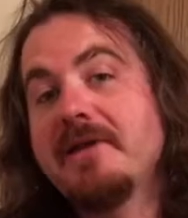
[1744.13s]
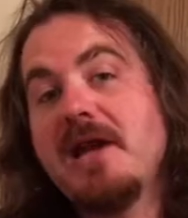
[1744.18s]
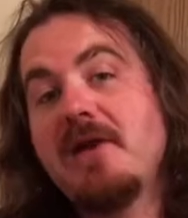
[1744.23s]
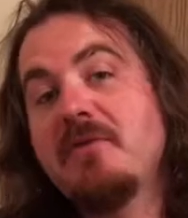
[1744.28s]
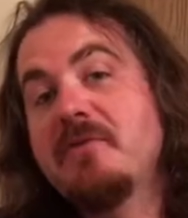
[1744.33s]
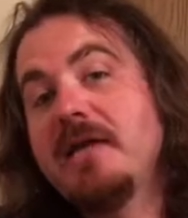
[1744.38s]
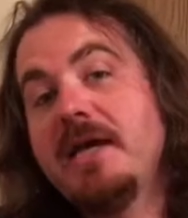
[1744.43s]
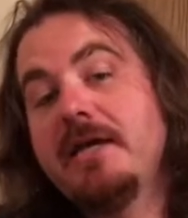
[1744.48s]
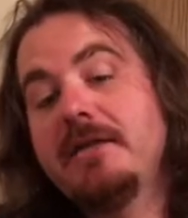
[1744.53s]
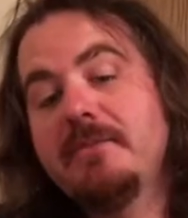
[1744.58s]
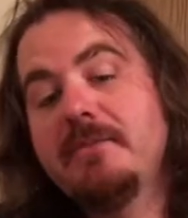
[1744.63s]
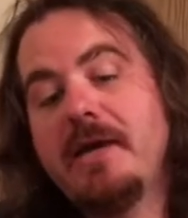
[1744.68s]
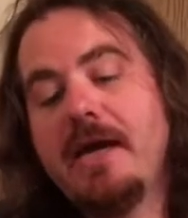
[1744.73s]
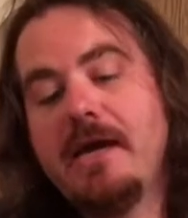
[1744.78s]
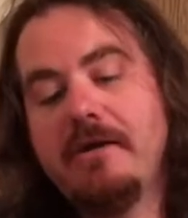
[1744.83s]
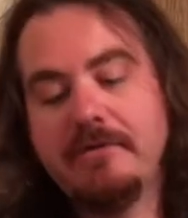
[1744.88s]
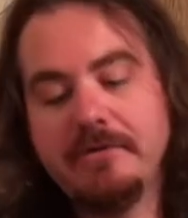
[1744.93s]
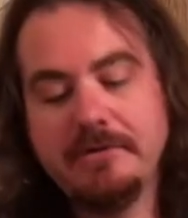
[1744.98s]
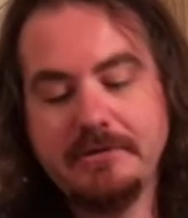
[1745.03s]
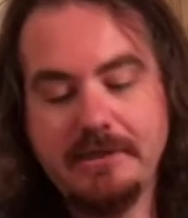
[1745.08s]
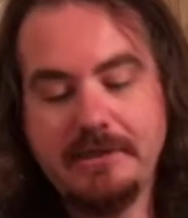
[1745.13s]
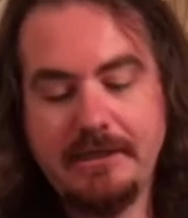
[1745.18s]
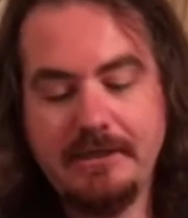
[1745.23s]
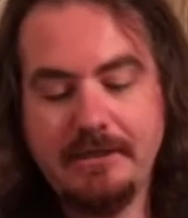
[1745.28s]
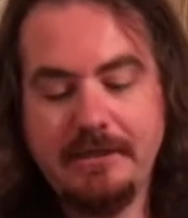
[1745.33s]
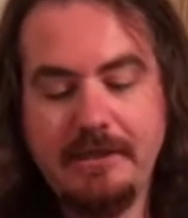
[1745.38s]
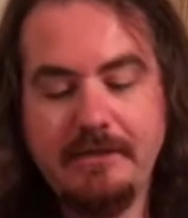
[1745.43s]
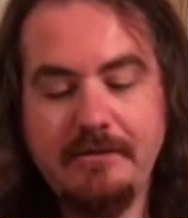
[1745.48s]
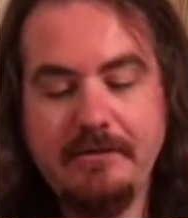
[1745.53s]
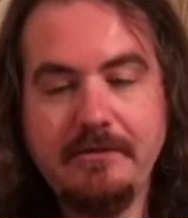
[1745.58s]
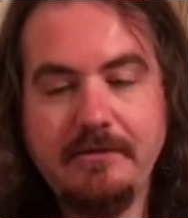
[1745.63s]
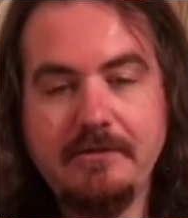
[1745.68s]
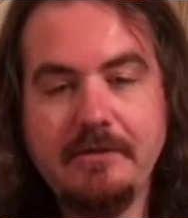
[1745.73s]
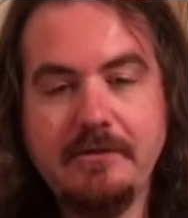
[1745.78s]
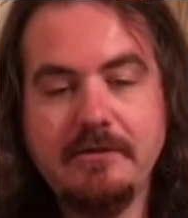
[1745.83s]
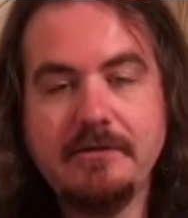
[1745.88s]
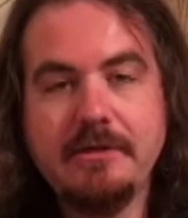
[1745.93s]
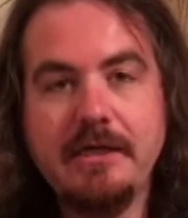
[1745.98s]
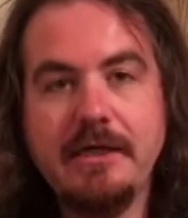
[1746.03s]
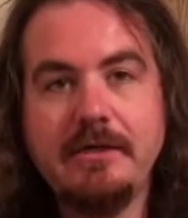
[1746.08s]
not without the powers. Here it
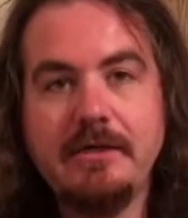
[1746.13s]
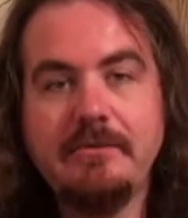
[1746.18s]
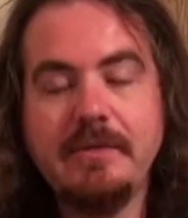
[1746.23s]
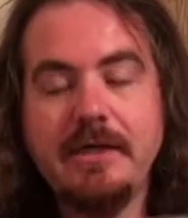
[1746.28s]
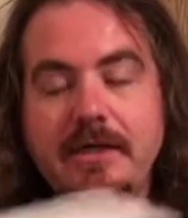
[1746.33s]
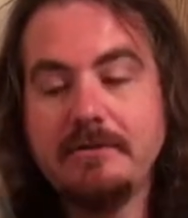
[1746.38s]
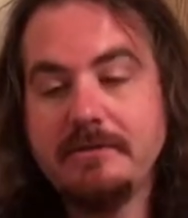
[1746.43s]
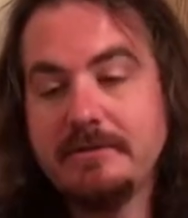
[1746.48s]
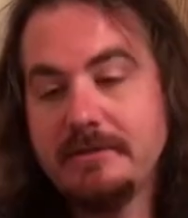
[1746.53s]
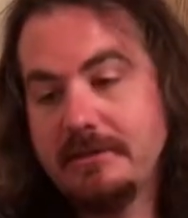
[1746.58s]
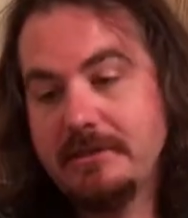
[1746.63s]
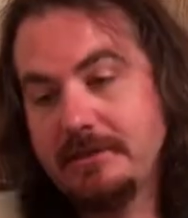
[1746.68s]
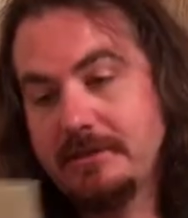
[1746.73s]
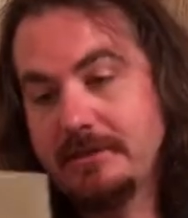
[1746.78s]
looks like about